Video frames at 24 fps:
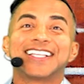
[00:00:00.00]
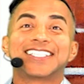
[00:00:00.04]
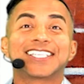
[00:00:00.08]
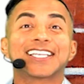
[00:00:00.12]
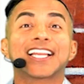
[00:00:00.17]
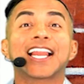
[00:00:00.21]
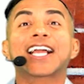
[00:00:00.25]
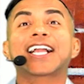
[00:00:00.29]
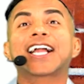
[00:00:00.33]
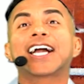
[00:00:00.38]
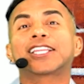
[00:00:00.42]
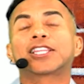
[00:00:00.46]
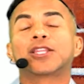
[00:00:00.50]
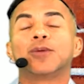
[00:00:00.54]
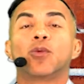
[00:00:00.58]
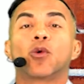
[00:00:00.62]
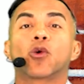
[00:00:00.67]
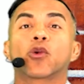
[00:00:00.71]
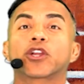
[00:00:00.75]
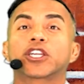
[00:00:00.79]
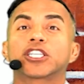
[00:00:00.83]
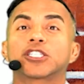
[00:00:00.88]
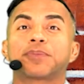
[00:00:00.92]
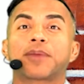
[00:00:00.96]
I got the
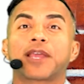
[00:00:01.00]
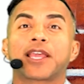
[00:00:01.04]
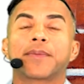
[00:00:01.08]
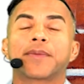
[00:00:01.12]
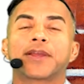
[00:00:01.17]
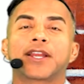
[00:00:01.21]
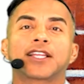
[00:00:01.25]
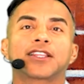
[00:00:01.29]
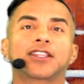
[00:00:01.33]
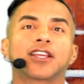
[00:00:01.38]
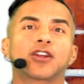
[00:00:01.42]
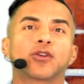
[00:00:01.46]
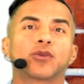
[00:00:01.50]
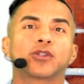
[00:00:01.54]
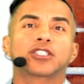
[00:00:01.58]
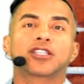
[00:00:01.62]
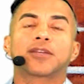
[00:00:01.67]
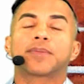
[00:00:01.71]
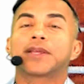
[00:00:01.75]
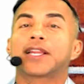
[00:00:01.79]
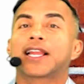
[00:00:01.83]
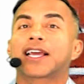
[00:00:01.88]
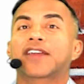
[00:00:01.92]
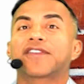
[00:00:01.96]
mortgage payment, I thought it was going to
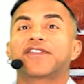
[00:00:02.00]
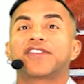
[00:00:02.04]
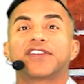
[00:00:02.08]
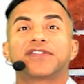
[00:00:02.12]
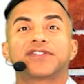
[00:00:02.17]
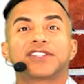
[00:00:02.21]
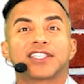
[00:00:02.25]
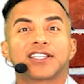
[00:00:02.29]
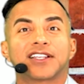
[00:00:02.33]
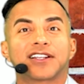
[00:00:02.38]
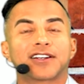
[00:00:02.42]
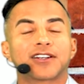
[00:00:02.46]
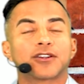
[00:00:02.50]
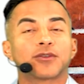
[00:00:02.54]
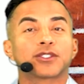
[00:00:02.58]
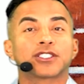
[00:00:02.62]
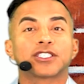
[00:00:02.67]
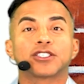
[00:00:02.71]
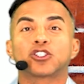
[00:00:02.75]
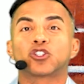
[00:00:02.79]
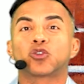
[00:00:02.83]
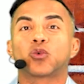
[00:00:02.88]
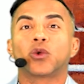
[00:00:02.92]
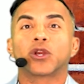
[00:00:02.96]
be like 1,500. It was a
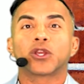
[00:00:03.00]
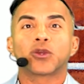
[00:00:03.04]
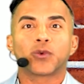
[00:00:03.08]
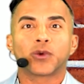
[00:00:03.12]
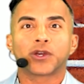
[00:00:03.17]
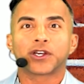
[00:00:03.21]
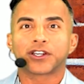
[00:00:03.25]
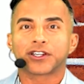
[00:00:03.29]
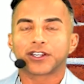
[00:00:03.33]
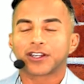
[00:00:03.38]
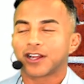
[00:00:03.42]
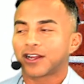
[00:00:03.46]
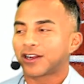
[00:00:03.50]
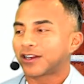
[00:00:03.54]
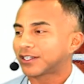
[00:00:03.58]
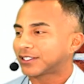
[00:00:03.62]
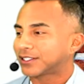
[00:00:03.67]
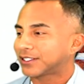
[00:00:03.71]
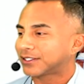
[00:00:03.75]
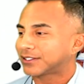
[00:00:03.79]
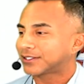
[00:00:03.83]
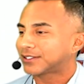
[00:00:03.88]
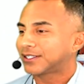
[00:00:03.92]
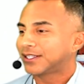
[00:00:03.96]
$2,100. I
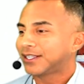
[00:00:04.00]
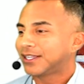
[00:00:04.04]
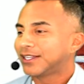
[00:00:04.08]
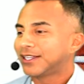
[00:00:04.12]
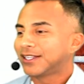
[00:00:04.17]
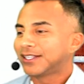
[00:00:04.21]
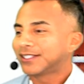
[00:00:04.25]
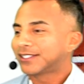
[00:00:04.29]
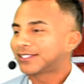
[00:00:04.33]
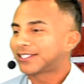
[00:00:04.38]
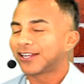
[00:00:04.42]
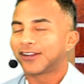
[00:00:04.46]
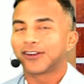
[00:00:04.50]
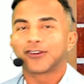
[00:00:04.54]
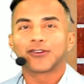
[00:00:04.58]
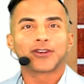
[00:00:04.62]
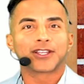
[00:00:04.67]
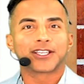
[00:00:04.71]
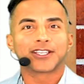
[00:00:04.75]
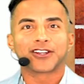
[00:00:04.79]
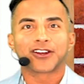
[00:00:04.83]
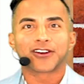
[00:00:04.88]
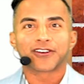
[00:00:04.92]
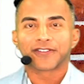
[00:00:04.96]
was
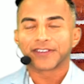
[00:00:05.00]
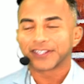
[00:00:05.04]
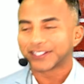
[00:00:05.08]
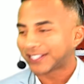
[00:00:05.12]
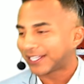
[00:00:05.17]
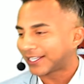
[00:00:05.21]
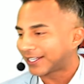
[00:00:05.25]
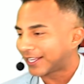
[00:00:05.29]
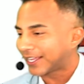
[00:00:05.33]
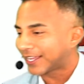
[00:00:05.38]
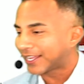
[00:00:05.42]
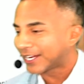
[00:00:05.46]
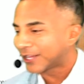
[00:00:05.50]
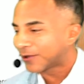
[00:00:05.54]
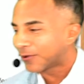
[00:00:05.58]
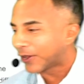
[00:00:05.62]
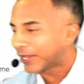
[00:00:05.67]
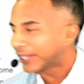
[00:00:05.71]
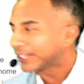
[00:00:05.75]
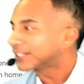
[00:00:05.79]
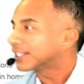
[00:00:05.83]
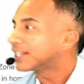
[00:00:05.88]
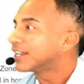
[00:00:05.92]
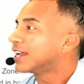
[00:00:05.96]
totally nervous that day.
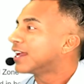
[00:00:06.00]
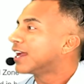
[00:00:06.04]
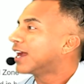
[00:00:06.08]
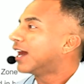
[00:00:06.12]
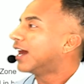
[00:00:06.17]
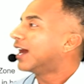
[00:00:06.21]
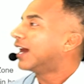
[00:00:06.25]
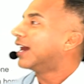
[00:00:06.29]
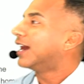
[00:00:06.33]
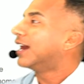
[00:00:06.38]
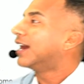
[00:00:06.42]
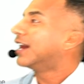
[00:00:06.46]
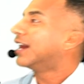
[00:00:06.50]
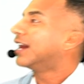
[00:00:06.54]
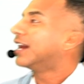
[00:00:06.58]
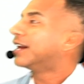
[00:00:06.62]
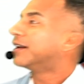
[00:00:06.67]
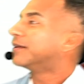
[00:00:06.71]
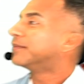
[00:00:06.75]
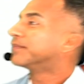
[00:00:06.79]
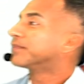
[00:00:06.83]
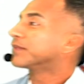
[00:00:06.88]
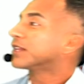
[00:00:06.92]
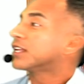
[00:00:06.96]
Anyways, then
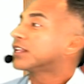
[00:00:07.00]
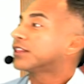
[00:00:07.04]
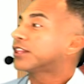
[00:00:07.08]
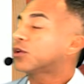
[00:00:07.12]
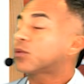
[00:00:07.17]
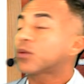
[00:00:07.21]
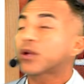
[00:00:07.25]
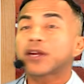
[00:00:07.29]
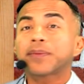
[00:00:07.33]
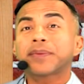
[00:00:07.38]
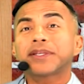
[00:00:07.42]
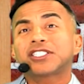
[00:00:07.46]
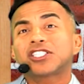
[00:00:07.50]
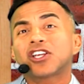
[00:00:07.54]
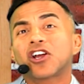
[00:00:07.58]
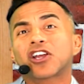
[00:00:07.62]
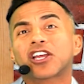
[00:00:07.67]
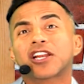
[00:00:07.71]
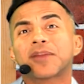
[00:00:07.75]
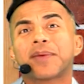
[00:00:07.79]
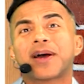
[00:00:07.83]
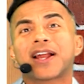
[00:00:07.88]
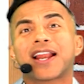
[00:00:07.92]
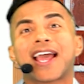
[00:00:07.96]
we're going to be talking
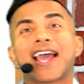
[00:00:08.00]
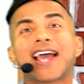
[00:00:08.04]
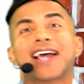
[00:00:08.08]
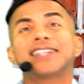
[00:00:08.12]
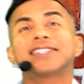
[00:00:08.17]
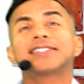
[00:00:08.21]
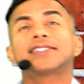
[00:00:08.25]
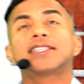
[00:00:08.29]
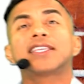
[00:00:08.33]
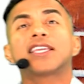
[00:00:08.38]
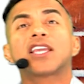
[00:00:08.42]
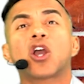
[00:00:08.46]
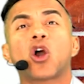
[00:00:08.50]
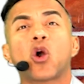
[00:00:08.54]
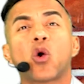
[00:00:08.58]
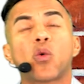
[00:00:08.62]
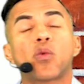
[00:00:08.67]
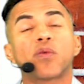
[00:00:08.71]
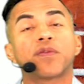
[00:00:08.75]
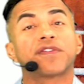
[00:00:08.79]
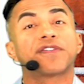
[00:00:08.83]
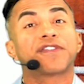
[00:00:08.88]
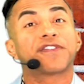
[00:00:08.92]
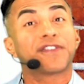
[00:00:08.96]
about, has the
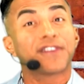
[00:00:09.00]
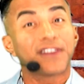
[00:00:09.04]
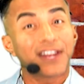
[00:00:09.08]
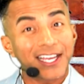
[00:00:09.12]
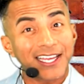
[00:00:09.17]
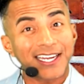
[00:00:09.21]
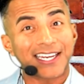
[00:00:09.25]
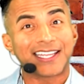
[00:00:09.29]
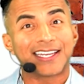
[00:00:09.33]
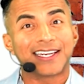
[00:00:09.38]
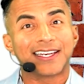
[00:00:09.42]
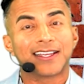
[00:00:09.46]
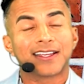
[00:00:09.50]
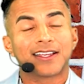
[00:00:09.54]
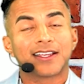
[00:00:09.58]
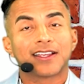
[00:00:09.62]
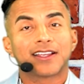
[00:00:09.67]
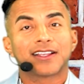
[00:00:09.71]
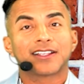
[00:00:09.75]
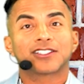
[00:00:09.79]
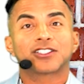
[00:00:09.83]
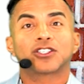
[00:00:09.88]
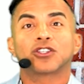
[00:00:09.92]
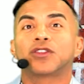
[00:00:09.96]
home flooded?
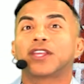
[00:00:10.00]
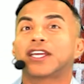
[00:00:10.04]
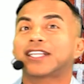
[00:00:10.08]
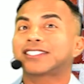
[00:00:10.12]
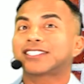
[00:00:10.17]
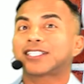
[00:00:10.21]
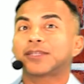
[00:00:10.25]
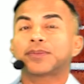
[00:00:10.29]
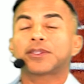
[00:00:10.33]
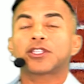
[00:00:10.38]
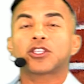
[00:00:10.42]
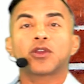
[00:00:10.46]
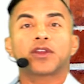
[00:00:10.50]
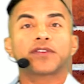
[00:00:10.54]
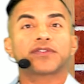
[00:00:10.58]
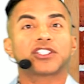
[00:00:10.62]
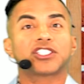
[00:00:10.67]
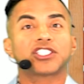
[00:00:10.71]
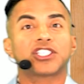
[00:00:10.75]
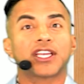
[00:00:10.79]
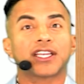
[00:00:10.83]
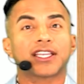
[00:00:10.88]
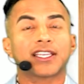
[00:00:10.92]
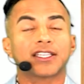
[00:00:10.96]
So that's something you have to
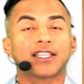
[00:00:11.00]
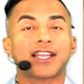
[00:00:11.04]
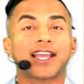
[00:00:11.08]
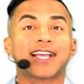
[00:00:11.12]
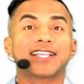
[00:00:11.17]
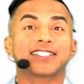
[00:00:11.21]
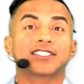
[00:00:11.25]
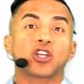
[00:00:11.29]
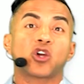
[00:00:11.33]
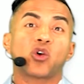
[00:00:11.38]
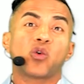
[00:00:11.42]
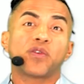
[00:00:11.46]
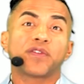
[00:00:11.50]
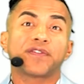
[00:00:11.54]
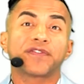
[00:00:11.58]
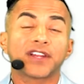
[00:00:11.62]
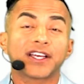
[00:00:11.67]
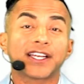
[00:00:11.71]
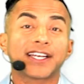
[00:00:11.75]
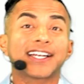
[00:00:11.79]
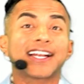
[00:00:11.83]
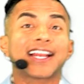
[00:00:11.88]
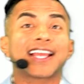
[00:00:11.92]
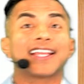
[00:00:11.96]
check in. Has the home
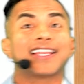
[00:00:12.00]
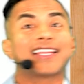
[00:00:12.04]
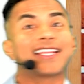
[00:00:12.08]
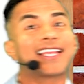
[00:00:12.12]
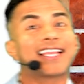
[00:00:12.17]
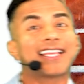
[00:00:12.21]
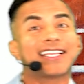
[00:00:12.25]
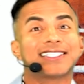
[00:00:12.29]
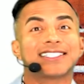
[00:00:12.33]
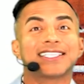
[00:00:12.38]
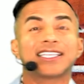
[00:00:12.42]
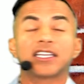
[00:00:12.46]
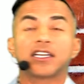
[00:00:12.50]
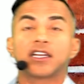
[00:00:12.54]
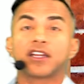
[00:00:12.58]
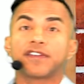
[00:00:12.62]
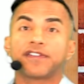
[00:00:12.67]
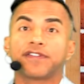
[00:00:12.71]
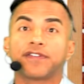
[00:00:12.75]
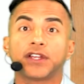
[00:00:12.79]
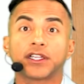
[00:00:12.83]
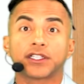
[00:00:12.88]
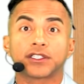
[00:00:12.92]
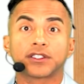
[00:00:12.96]
flooded, and is it in a
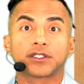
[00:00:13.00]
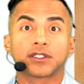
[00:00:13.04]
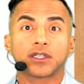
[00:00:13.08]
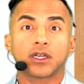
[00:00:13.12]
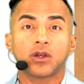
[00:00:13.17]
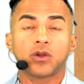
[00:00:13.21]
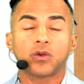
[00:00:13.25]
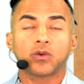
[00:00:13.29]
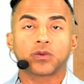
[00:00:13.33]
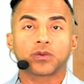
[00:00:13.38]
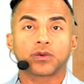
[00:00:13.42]
flood zone?